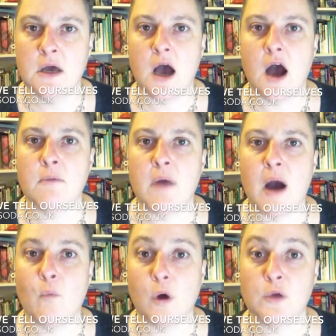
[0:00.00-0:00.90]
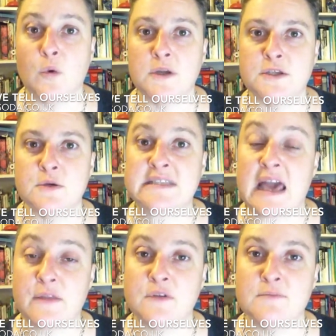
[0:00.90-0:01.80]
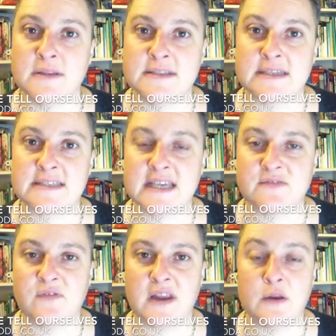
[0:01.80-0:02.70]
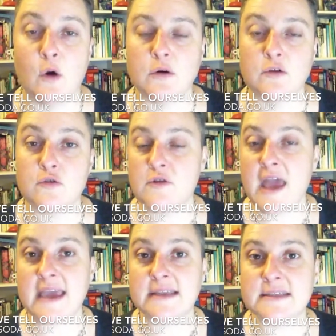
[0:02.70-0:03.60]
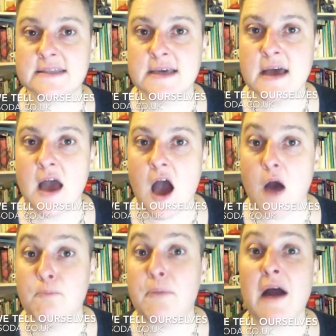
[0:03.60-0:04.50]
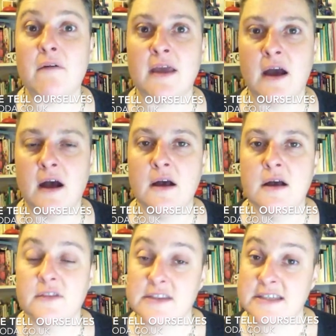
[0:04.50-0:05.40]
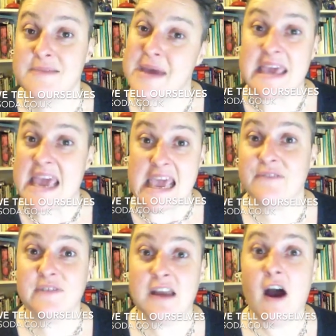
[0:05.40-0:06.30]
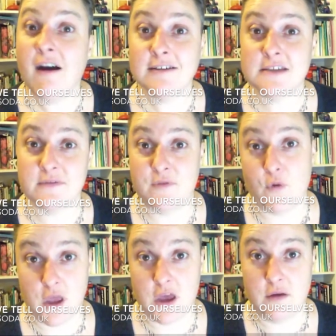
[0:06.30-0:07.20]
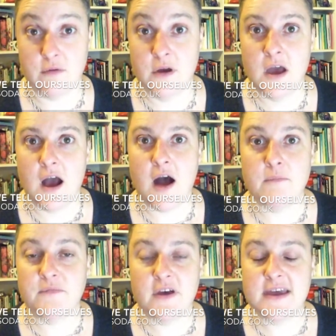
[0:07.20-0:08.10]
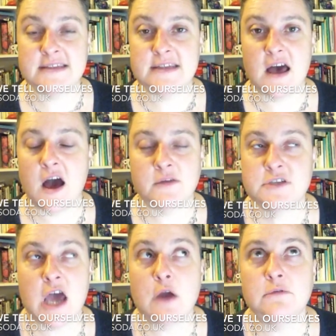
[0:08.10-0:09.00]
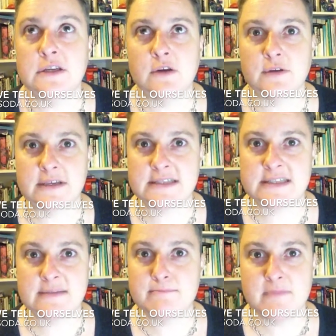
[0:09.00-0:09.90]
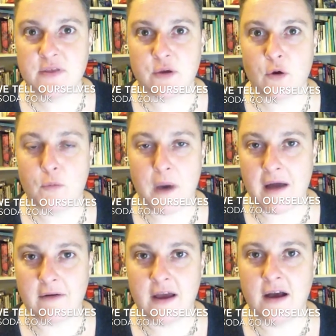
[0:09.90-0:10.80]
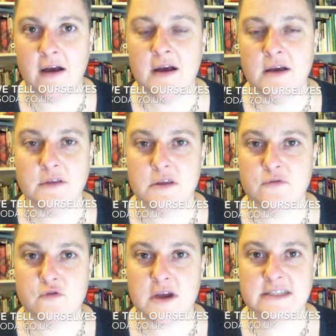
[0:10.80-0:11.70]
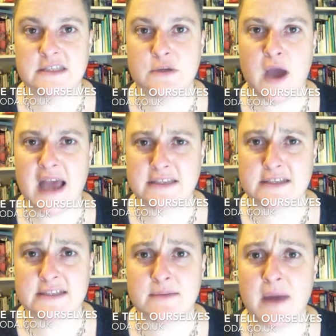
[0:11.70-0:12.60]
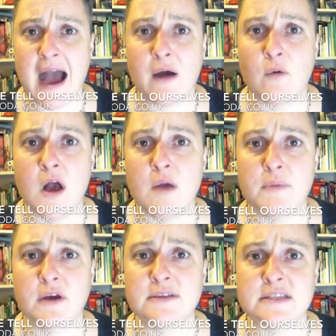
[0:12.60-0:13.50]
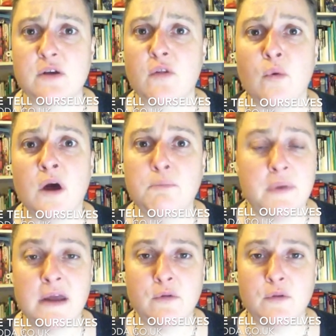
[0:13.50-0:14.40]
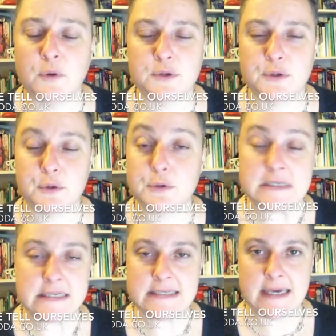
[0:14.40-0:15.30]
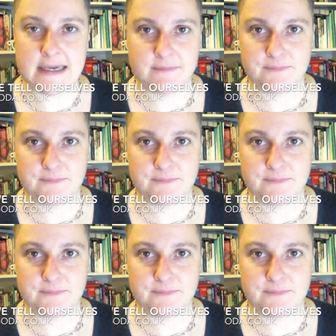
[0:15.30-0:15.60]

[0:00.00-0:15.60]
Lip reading: And what you want to do is get through the month successfully, not create a barrier that's going to make it even harder for you. That is a totally non-existent mythical barrier that you've created in your head because somehow, because it's got the word beer on the bottle, you're cheating.